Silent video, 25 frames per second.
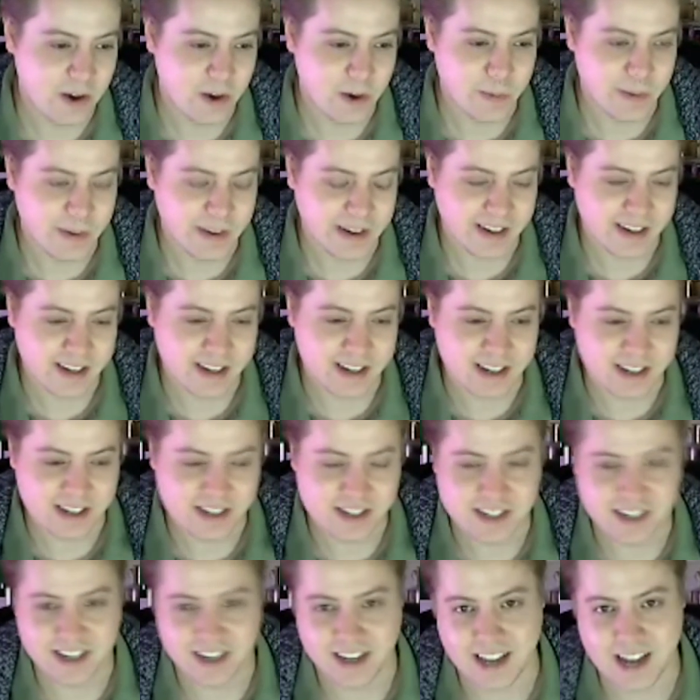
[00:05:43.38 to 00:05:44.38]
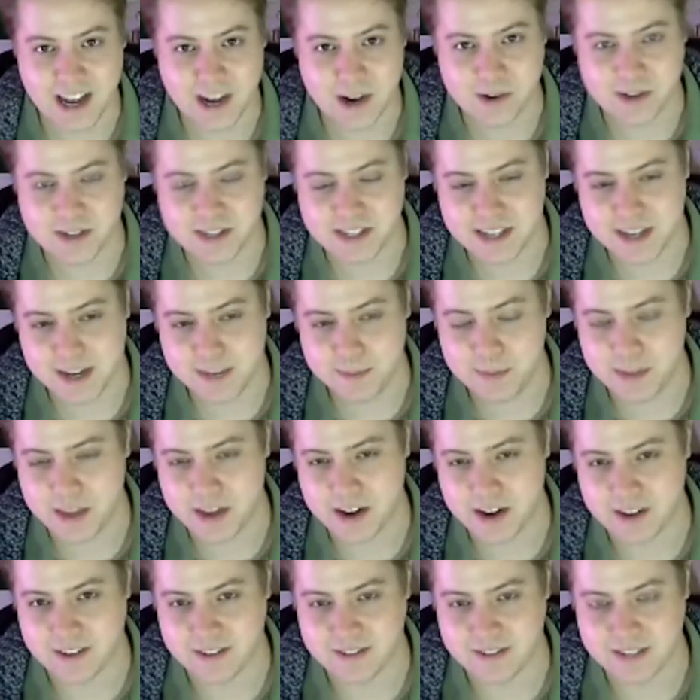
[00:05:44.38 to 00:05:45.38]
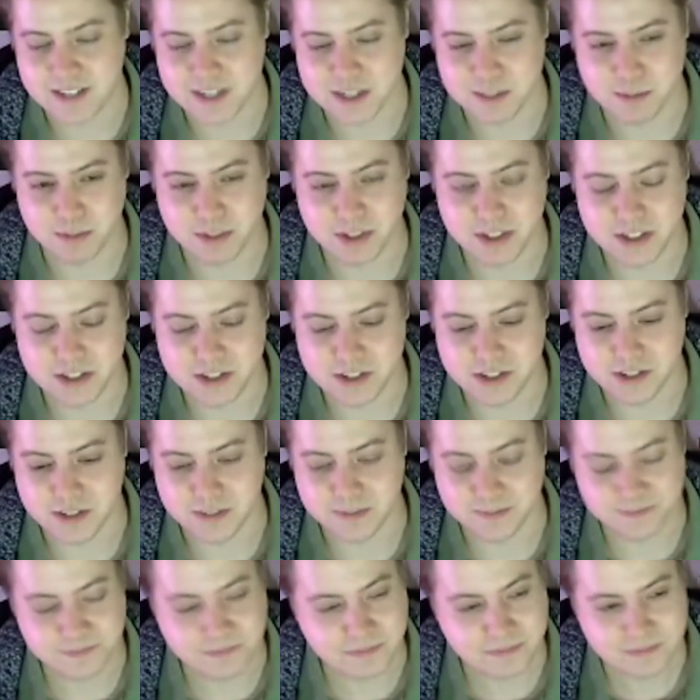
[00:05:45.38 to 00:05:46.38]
oh my gosh, how is he up there in this blizzard?